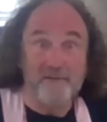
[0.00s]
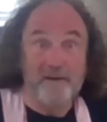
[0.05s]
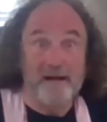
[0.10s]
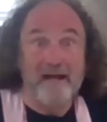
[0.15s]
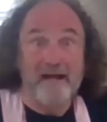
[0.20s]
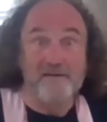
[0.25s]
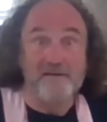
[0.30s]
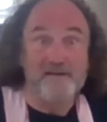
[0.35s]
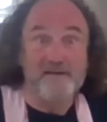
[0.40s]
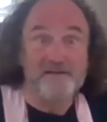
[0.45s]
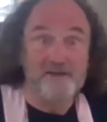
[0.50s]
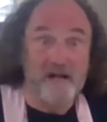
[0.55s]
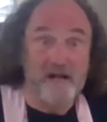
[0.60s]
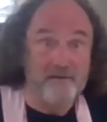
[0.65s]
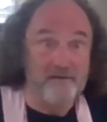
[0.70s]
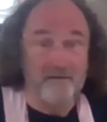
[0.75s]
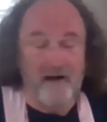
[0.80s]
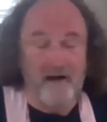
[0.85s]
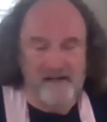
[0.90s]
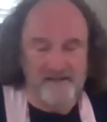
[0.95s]
around trying
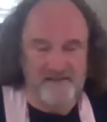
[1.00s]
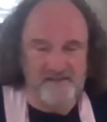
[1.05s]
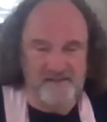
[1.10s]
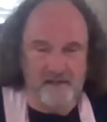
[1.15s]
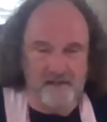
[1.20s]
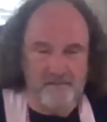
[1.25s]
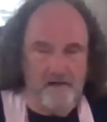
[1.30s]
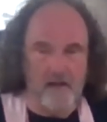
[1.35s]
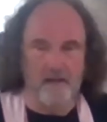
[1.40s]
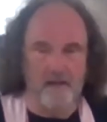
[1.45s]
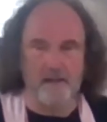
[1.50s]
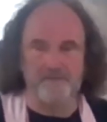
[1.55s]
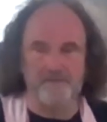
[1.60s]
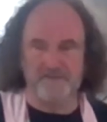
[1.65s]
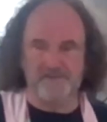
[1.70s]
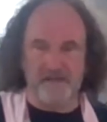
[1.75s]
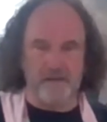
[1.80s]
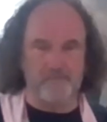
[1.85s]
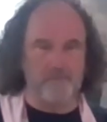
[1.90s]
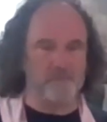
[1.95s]
to find stuff. At
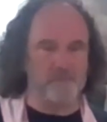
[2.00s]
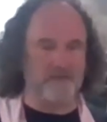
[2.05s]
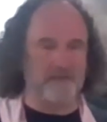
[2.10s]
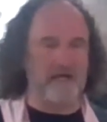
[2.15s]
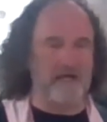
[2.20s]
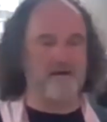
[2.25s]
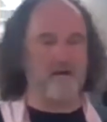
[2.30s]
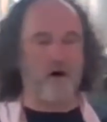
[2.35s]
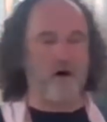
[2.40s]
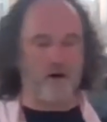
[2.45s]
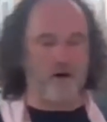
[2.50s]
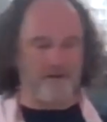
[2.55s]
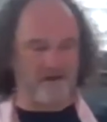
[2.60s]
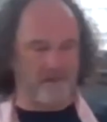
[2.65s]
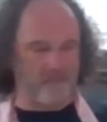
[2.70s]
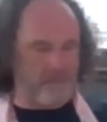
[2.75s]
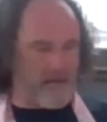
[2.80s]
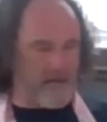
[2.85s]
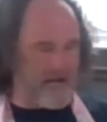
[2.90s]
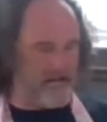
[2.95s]
the time, it was a lot harder
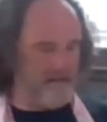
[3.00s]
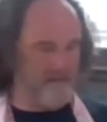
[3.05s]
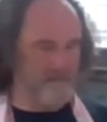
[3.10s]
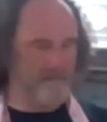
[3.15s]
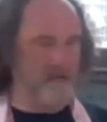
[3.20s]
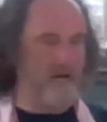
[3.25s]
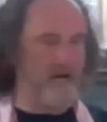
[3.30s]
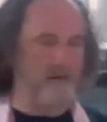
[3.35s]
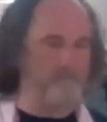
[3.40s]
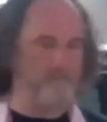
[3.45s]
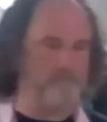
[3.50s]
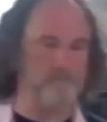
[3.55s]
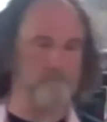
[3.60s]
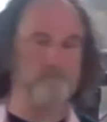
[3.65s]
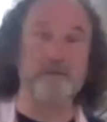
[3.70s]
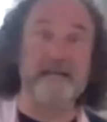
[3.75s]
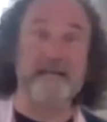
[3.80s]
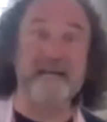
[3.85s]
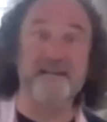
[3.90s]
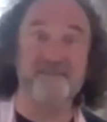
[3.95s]
to buy
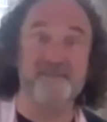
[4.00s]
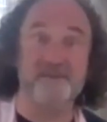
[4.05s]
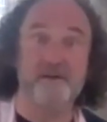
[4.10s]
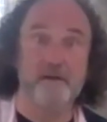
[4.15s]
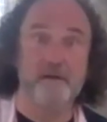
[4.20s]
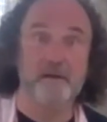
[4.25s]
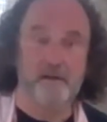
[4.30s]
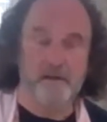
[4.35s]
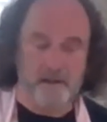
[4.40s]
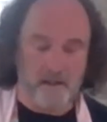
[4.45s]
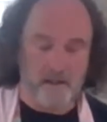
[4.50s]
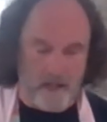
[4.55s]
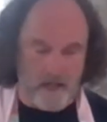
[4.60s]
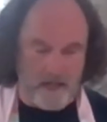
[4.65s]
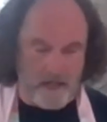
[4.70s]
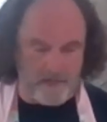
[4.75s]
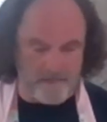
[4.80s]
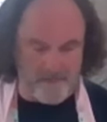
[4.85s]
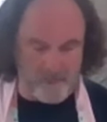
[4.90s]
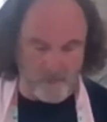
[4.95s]
blades.
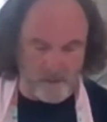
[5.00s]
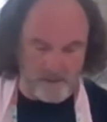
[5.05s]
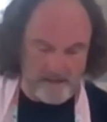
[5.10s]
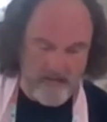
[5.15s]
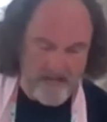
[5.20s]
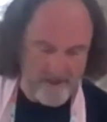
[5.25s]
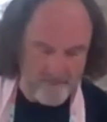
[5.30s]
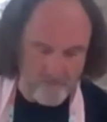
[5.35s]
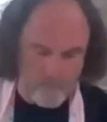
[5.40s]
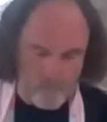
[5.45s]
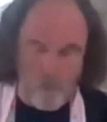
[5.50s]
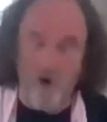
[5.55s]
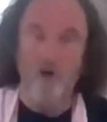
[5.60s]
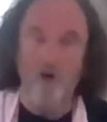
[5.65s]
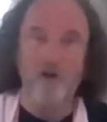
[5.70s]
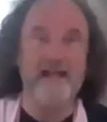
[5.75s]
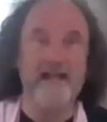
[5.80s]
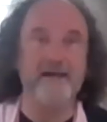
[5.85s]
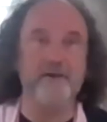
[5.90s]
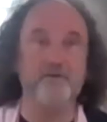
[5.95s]
There were a lot of
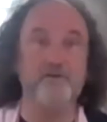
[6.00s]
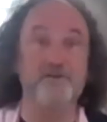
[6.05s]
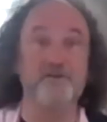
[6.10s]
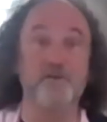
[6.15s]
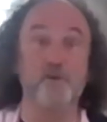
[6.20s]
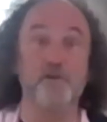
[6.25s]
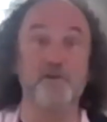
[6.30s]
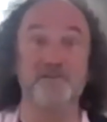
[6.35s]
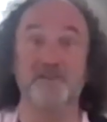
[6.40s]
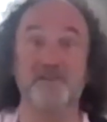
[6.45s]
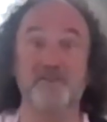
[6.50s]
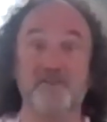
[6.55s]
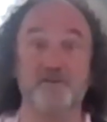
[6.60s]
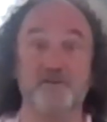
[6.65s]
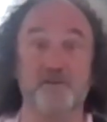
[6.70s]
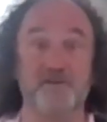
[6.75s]
wall hanger swords that you'll